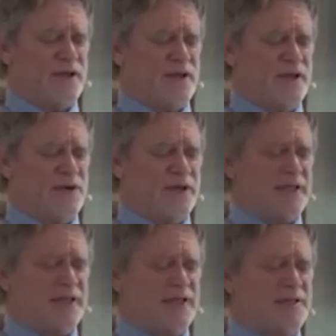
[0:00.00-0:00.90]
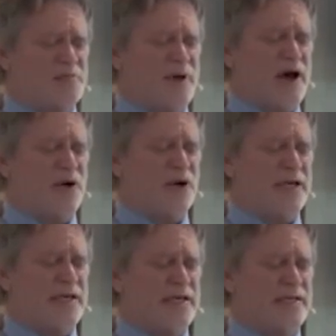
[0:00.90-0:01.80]
knowing that this power
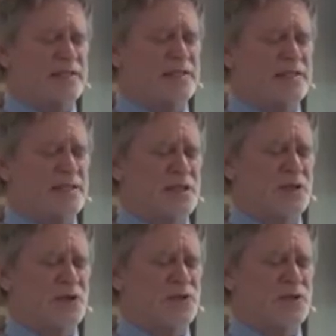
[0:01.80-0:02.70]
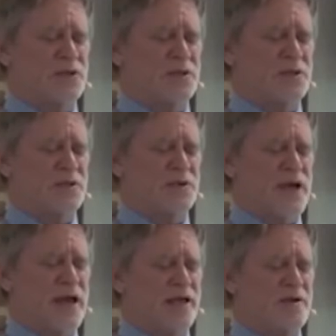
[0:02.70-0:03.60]
is the solution to
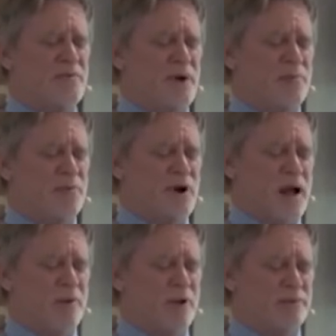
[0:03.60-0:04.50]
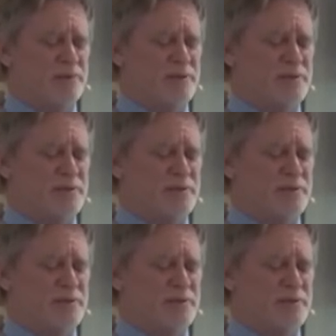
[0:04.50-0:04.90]
any of my problems,